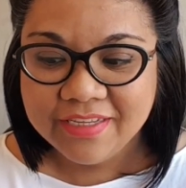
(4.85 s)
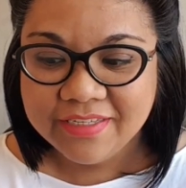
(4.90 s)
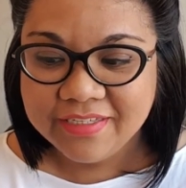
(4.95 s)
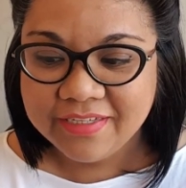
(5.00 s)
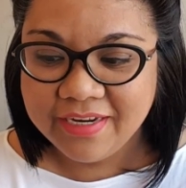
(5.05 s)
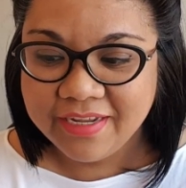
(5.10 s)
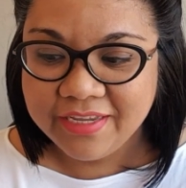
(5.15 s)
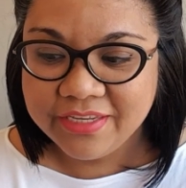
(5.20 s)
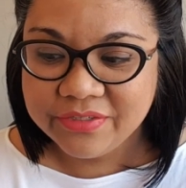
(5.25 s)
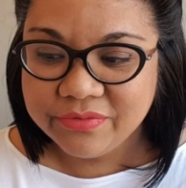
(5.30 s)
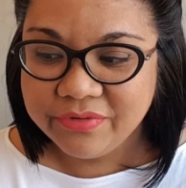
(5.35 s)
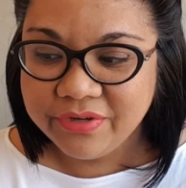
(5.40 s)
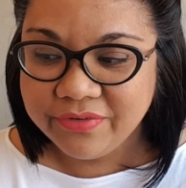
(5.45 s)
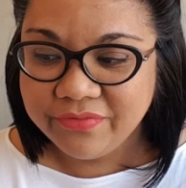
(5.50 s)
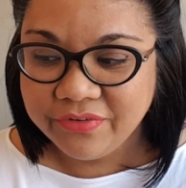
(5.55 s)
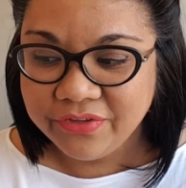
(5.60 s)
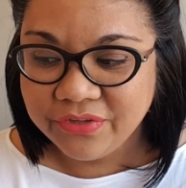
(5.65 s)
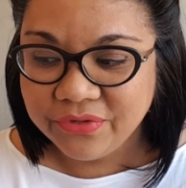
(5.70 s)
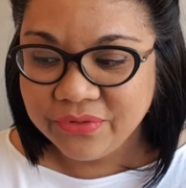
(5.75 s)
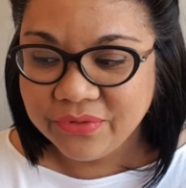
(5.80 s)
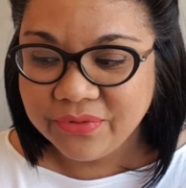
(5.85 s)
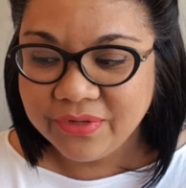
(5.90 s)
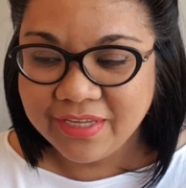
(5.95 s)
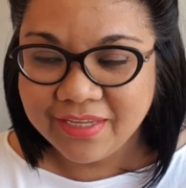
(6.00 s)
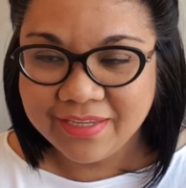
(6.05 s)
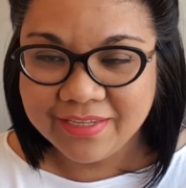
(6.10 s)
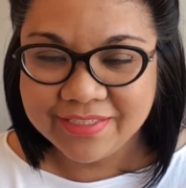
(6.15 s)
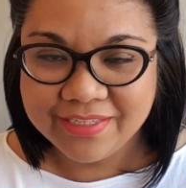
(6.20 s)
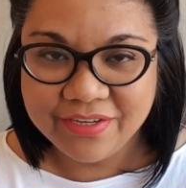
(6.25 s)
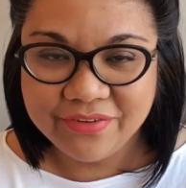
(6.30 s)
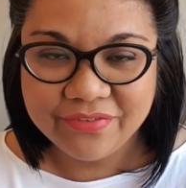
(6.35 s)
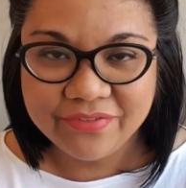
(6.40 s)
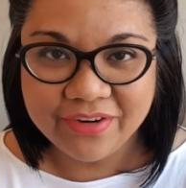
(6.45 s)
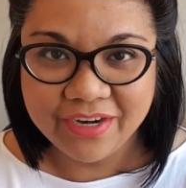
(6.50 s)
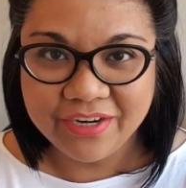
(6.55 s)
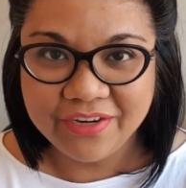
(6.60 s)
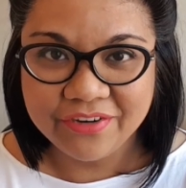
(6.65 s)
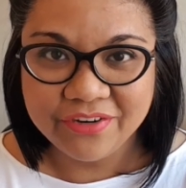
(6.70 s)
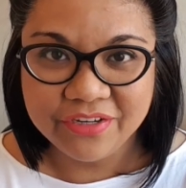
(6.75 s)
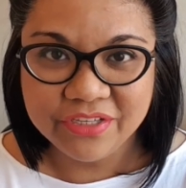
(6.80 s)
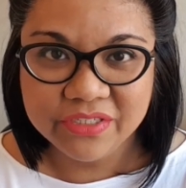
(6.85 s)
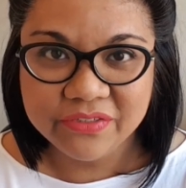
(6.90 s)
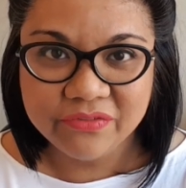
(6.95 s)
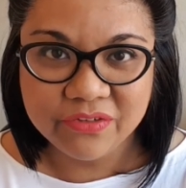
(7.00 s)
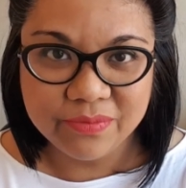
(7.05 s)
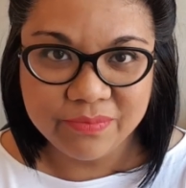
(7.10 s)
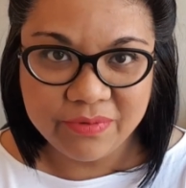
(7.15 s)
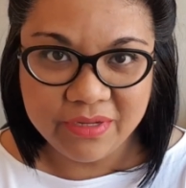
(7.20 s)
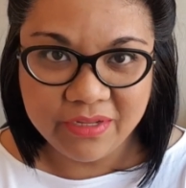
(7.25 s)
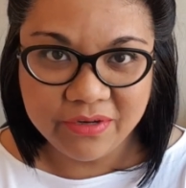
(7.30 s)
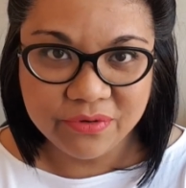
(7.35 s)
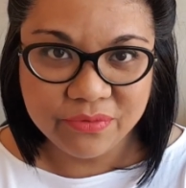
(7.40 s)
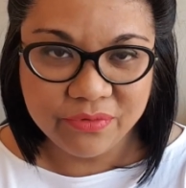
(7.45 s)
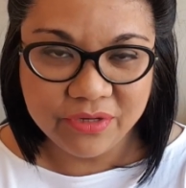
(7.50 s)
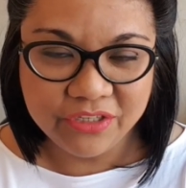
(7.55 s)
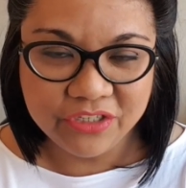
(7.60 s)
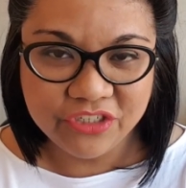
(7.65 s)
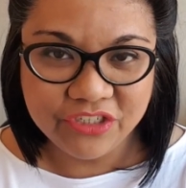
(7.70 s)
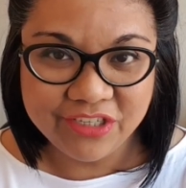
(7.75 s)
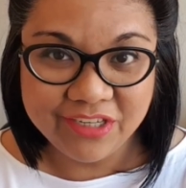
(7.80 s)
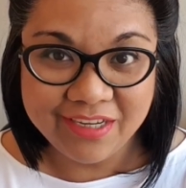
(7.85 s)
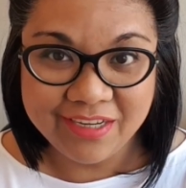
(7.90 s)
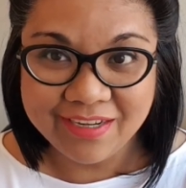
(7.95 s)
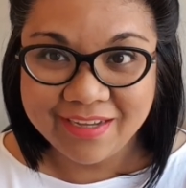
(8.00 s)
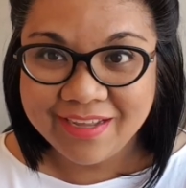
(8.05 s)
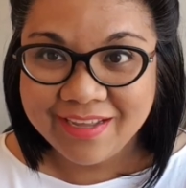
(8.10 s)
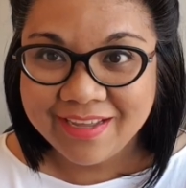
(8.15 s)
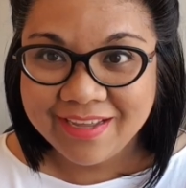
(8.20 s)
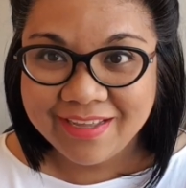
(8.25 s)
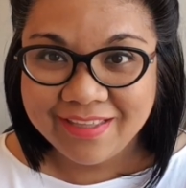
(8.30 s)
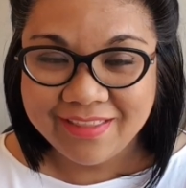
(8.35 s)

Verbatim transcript: Today's review is a fragrance from Nina Ricci.